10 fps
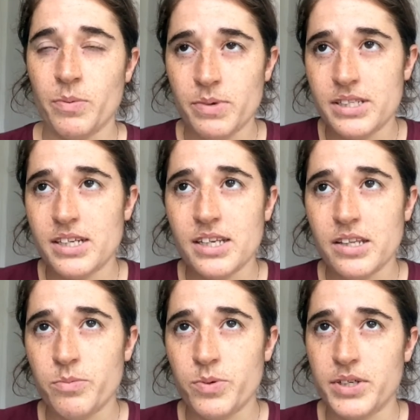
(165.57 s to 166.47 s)
basically
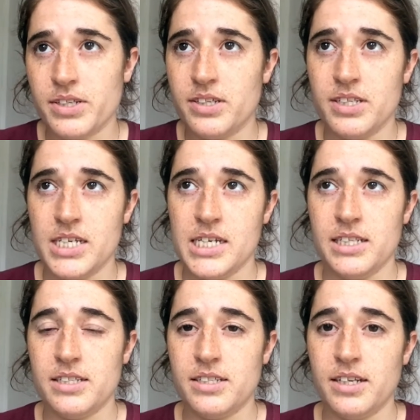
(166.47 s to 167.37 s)
the book,
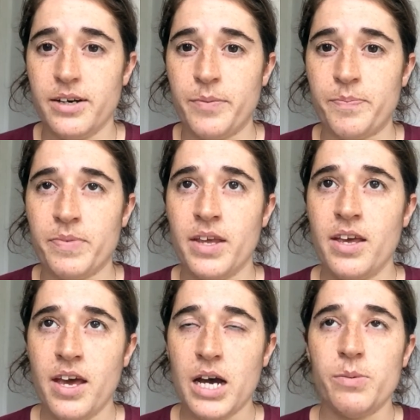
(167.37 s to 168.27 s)
it's
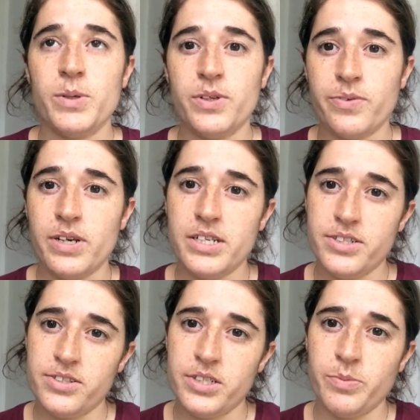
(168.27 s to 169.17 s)
about the
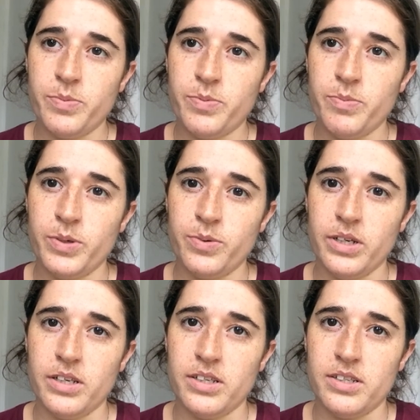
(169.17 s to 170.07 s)
relationship
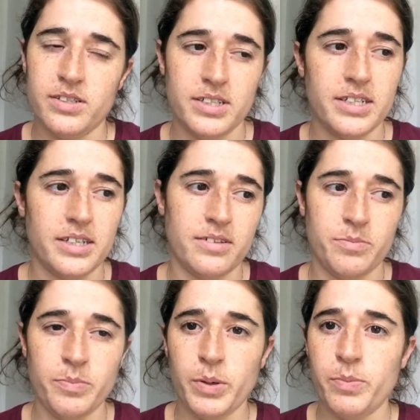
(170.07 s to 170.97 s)
between
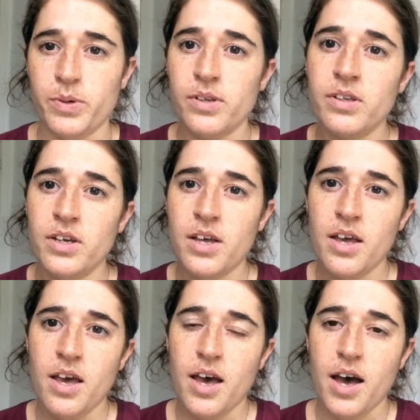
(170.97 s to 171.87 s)
certain people
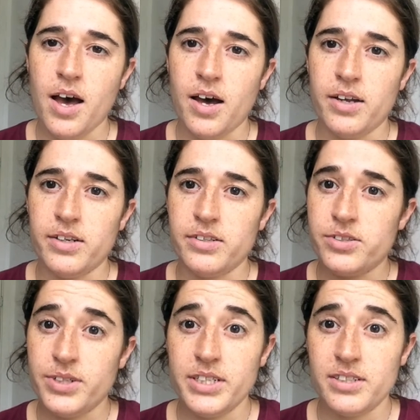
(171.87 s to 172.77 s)
and
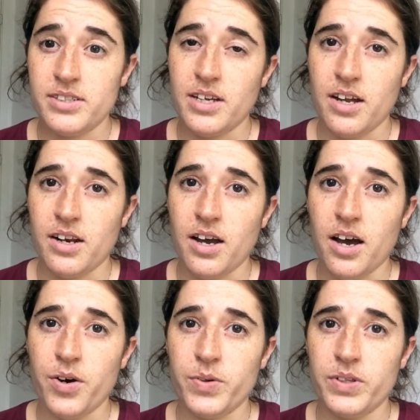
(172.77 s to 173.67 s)
trees and
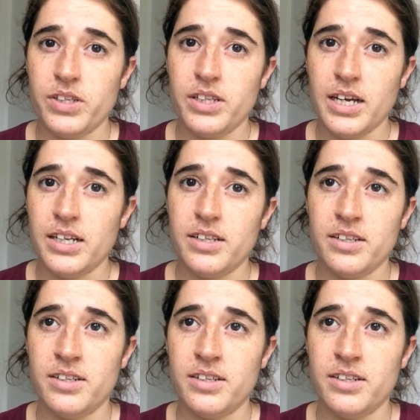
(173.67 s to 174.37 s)
how that